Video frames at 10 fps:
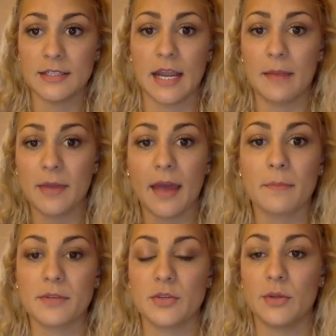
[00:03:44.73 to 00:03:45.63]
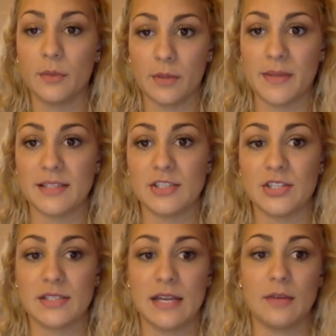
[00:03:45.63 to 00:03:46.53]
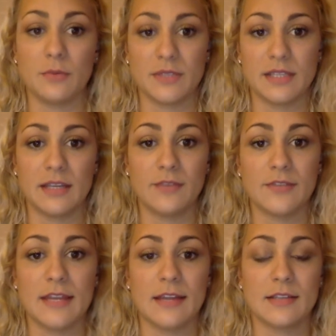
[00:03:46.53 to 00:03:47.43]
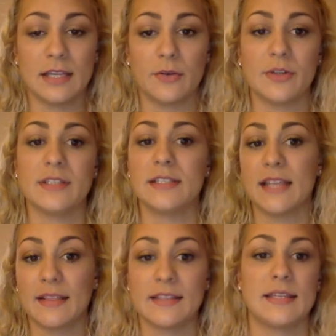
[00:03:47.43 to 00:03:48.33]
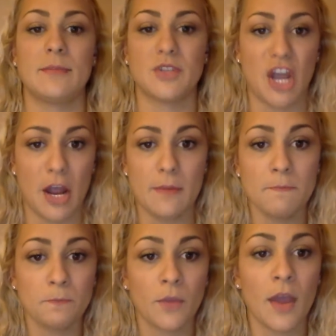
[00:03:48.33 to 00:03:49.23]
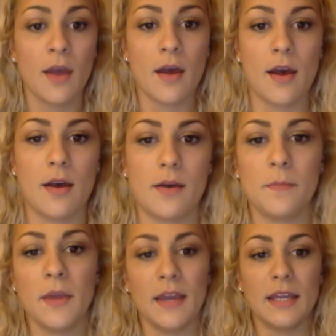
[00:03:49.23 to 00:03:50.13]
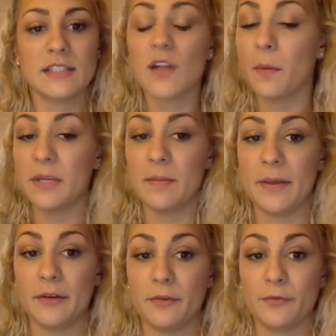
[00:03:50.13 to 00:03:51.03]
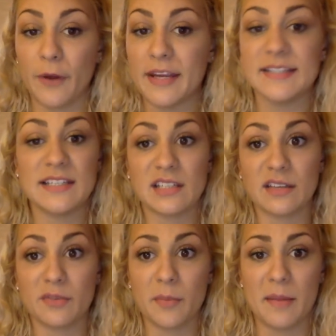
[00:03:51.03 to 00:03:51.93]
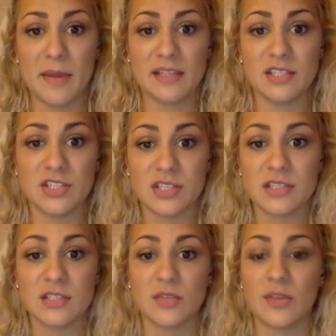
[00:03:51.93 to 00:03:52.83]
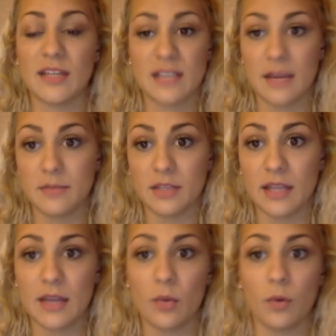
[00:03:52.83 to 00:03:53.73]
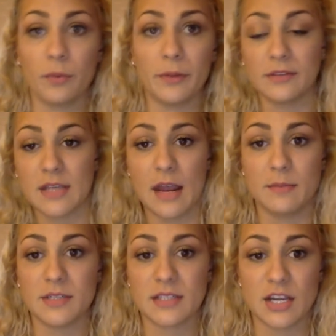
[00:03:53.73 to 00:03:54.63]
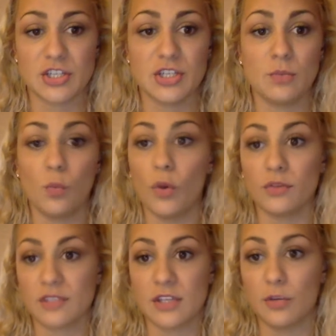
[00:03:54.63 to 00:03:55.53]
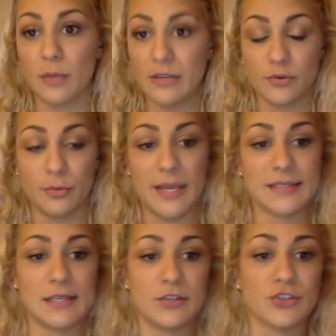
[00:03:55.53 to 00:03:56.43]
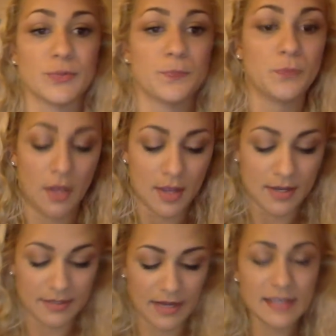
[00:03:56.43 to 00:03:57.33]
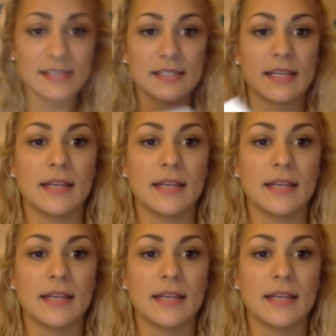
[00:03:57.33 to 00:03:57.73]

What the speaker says: time gap between when the message is sent and received, and synchronous is at the same time. It's taught me to better phrase and deliver my messages so that time delay or real-time discussion won't skew my true message. Next,